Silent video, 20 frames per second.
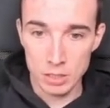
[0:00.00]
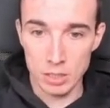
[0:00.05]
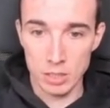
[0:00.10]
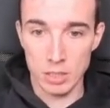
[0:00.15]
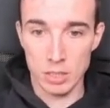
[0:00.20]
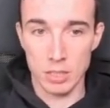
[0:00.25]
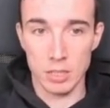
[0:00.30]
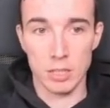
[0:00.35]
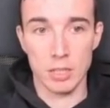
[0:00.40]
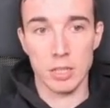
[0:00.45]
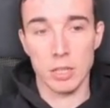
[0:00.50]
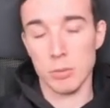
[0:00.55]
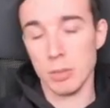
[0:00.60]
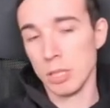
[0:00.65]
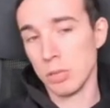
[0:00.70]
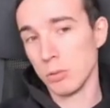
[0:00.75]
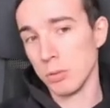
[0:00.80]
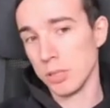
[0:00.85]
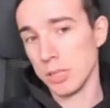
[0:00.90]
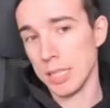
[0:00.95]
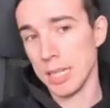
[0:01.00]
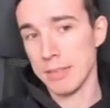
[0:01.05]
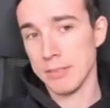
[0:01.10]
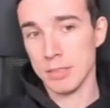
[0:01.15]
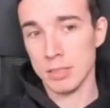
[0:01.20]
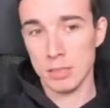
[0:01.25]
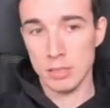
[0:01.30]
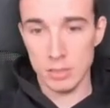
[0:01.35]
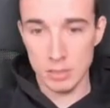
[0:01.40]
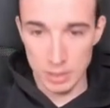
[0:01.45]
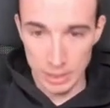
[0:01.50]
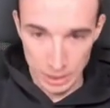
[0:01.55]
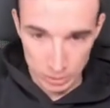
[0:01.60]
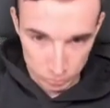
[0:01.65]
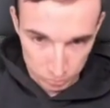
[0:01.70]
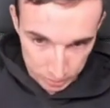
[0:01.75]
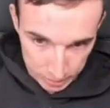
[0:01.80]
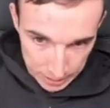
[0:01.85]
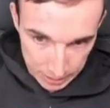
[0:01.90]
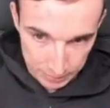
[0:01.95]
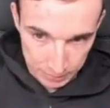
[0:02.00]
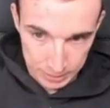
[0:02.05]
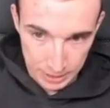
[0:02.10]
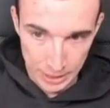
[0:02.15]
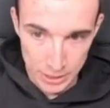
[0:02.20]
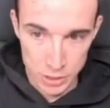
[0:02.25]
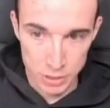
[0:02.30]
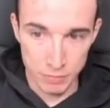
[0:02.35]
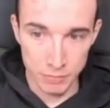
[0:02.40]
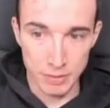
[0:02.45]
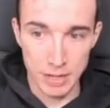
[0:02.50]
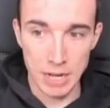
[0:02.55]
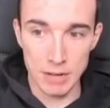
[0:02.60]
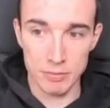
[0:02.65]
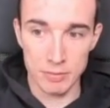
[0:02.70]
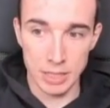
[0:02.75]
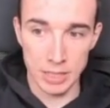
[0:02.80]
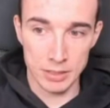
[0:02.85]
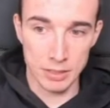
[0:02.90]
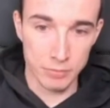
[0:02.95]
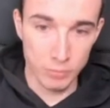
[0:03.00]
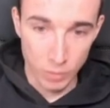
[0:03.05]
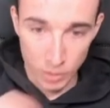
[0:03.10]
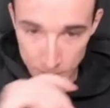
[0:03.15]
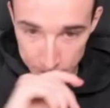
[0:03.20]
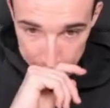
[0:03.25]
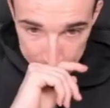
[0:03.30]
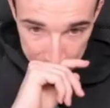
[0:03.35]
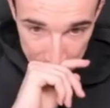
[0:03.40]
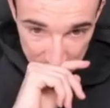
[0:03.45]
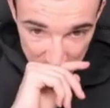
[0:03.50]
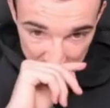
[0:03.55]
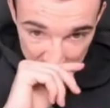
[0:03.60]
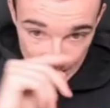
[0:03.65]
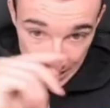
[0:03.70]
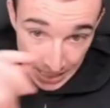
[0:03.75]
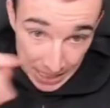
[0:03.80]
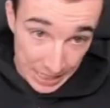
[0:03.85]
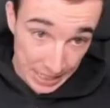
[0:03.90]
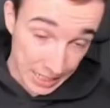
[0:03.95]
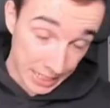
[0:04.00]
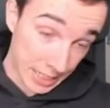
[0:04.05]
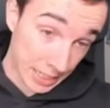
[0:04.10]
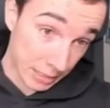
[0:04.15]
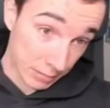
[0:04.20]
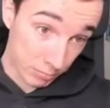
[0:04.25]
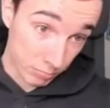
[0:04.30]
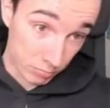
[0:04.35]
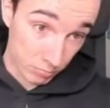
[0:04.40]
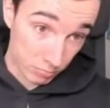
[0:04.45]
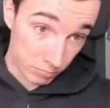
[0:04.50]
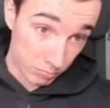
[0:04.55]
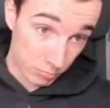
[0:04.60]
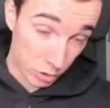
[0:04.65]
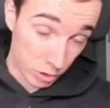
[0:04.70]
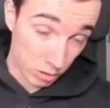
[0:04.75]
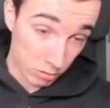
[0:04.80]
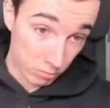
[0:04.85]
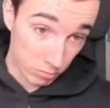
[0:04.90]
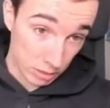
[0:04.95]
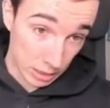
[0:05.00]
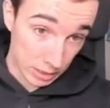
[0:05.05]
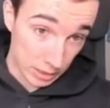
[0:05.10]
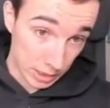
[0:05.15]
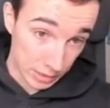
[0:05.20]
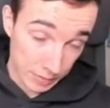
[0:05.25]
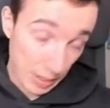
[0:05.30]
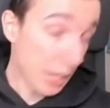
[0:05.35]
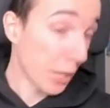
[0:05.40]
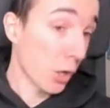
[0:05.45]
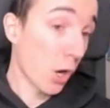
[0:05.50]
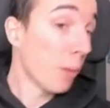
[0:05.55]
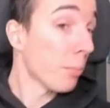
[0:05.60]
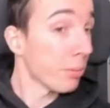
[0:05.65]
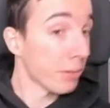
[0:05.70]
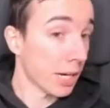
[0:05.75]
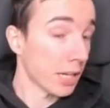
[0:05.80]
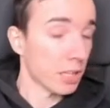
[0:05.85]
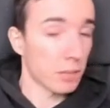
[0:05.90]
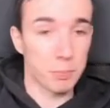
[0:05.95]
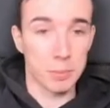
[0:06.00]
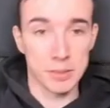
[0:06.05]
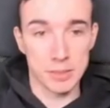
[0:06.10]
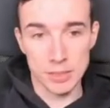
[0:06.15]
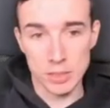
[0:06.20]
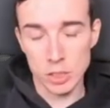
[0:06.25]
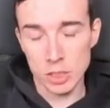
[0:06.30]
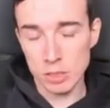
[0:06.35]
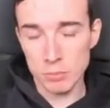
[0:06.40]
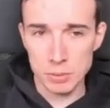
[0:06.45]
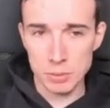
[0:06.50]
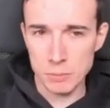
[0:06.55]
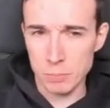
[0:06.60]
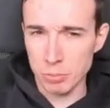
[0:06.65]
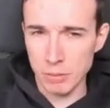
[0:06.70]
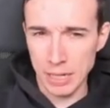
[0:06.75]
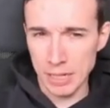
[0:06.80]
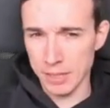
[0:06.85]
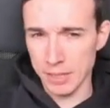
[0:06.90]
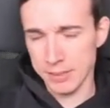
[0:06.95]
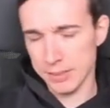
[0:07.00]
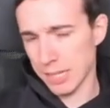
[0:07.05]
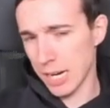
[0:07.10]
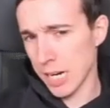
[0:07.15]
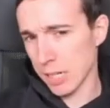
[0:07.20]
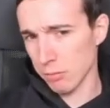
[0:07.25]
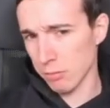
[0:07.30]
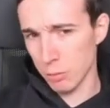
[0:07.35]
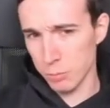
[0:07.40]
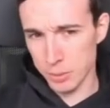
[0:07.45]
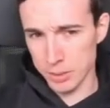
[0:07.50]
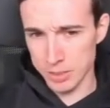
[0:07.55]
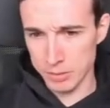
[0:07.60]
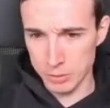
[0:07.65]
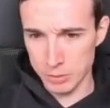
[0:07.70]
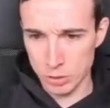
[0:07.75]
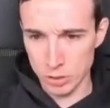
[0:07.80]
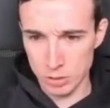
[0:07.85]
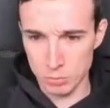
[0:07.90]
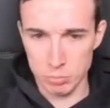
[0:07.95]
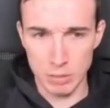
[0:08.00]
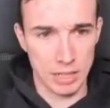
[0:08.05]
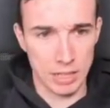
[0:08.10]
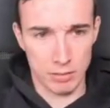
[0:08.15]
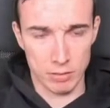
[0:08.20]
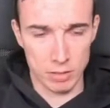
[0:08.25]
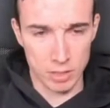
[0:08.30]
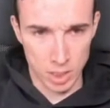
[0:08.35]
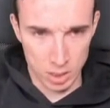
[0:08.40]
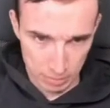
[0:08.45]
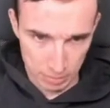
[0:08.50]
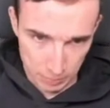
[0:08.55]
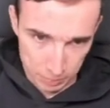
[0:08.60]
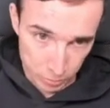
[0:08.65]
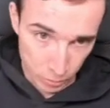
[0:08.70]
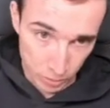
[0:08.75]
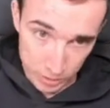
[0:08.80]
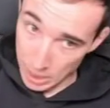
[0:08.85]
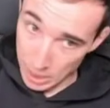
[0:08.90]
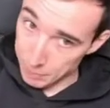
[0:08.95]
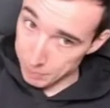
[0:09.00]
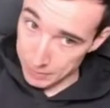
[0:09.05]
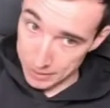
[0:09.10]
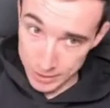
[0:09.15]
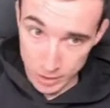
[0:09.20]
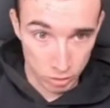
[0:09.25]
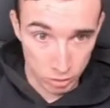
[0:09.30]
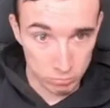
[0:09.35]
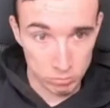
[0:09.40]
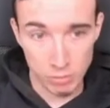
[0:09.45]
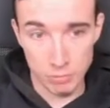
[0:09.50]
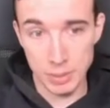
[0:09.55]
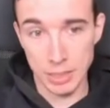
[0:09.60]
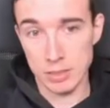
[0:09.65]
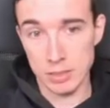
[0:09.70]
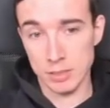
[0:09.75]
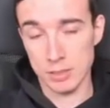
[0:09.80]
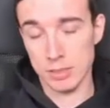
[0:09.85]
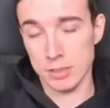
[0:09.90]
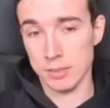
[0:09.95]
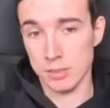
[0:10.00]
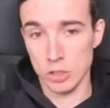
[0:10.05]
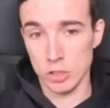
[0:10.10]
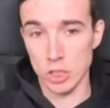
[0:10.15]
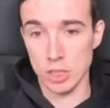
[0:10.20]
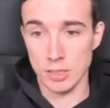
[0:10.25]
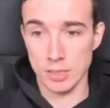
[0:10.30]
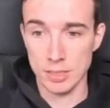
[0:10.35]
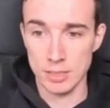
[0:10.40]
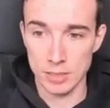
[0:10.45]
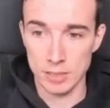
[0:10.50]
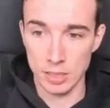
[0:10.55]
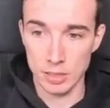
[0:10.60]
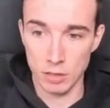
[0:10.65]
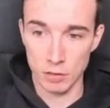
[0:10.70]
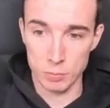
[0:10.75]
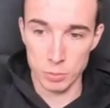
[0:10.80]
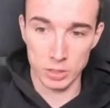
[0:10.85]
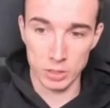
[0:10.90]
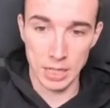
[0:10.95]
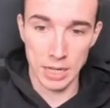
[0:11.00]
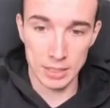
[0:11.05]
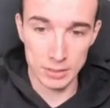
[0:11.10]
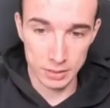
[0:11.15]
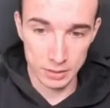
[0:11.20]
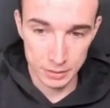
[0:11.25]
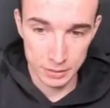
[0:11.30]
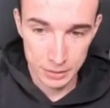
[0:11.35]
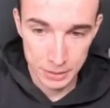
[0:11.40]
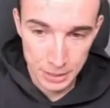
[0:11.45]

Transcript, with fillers: Uh, queen to e7, king to e7, knight g5, knight d4 uh, you know, it is very complicated position, but black is hardly worse because black is currently a pawn up and the only weakness is g6 that is protected.